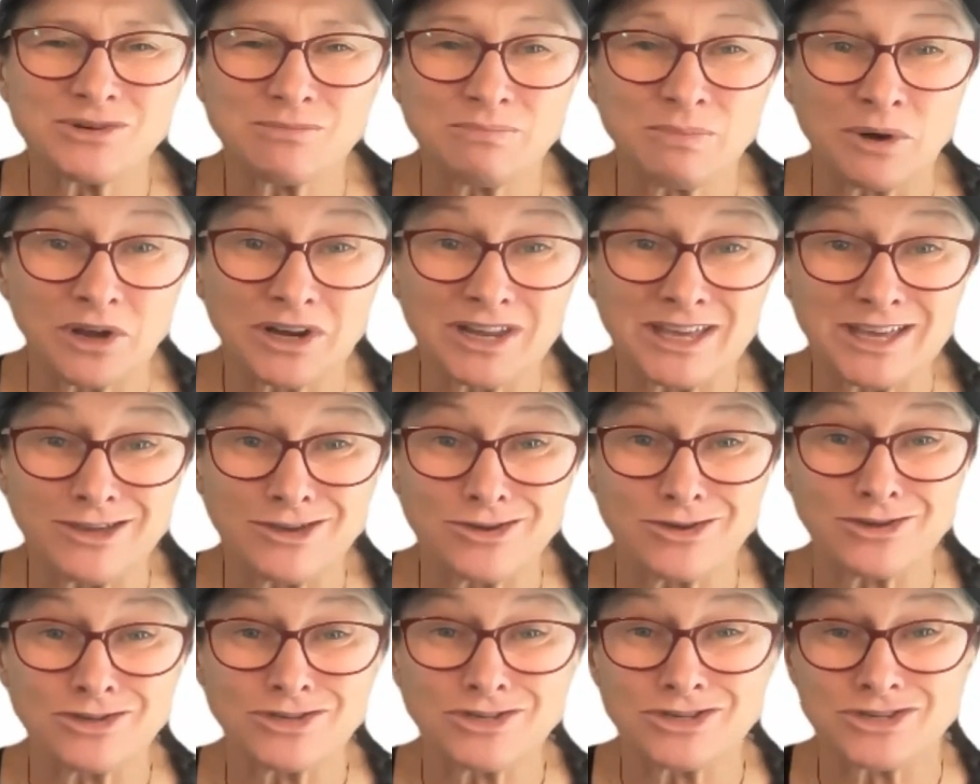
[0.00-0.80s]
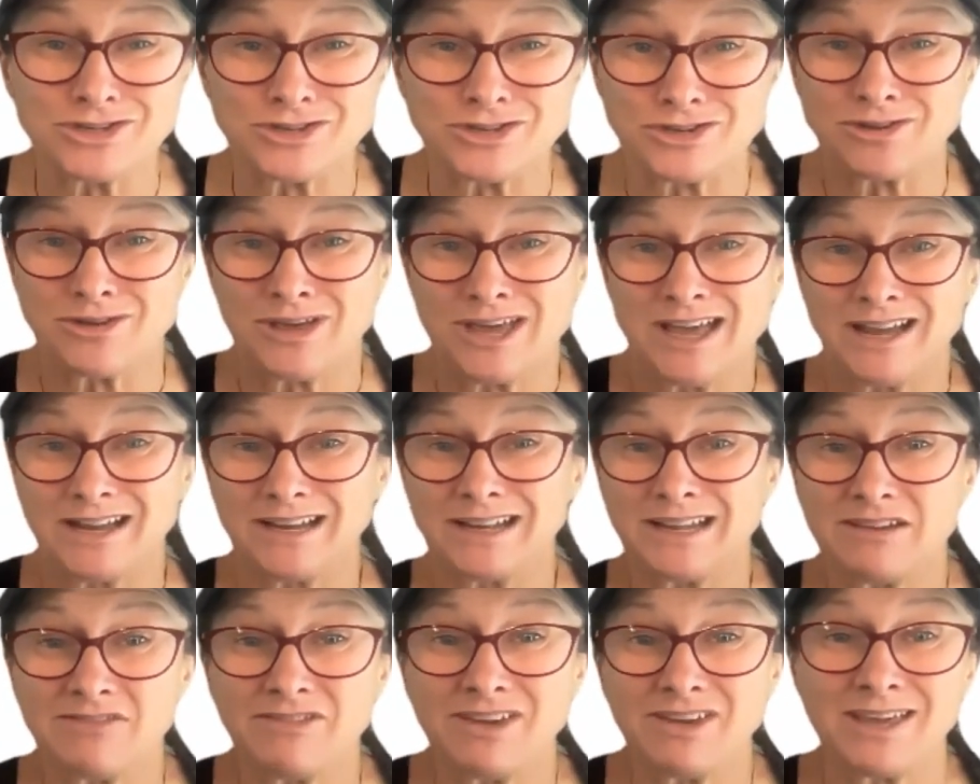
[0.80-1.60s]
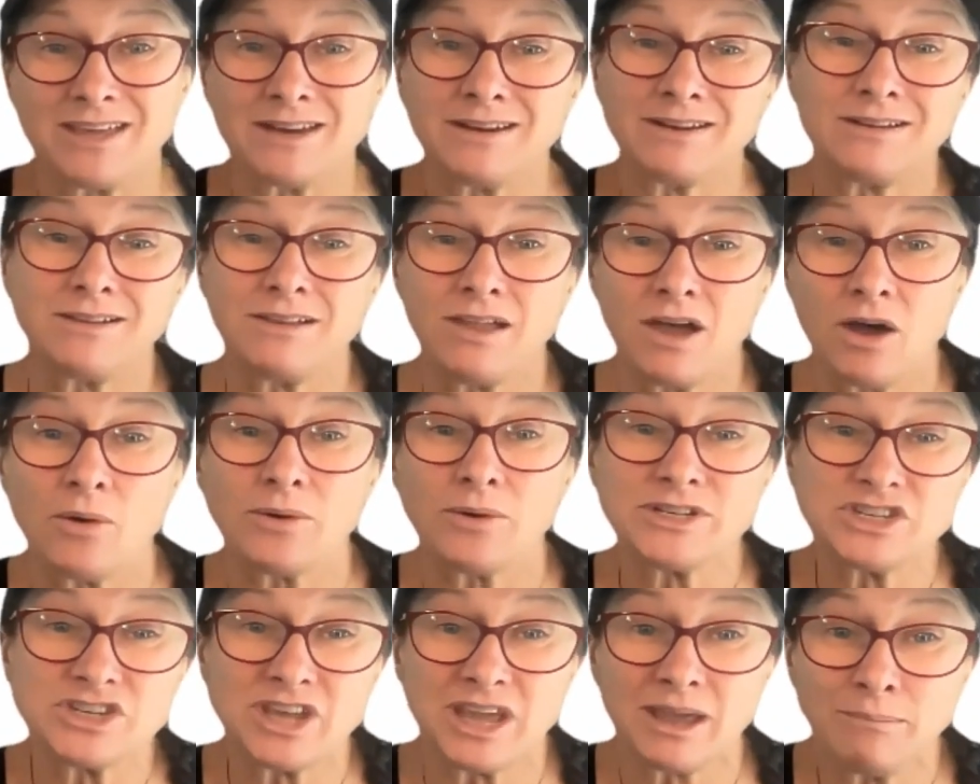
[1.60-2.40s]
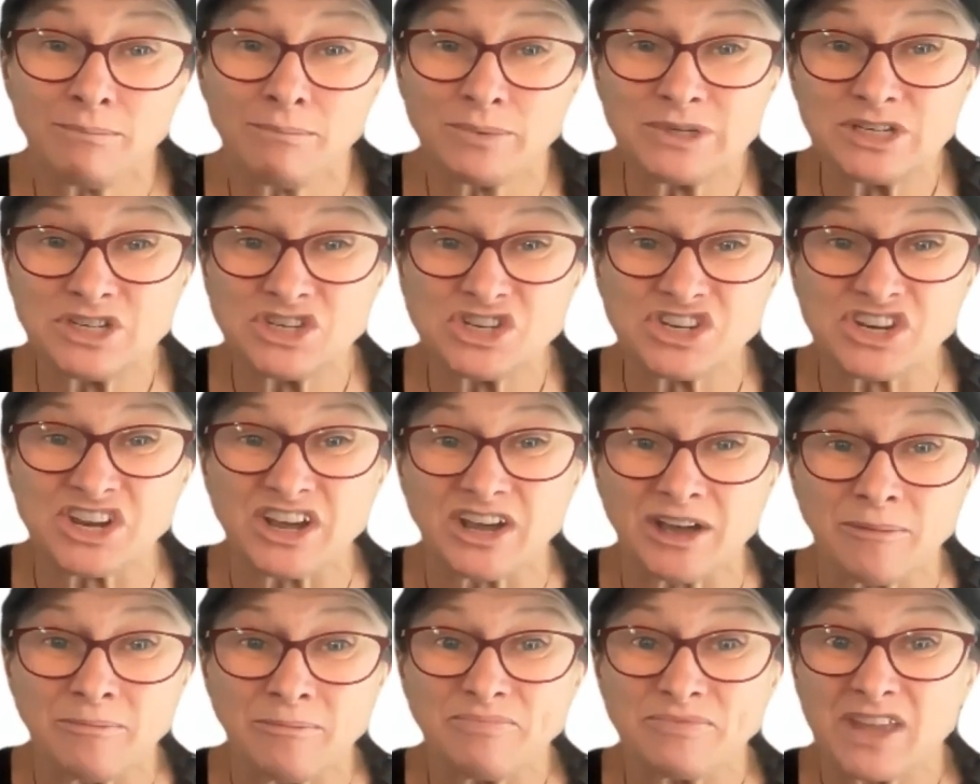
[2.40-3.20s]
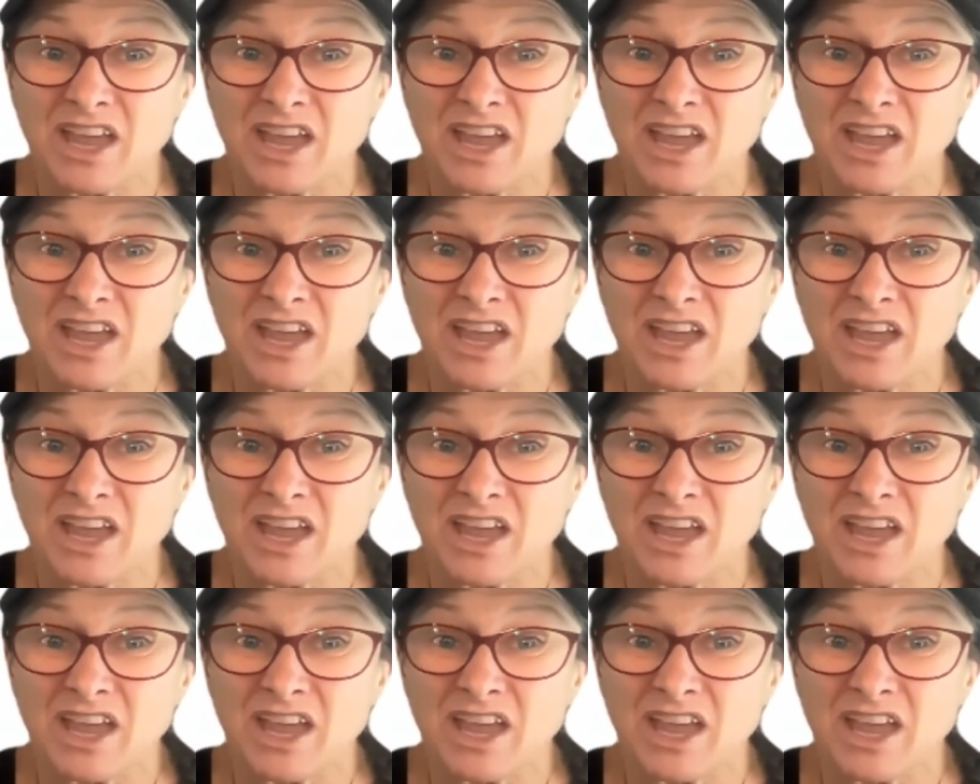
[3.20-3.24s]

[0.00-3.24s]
body used to living in a lower temperature,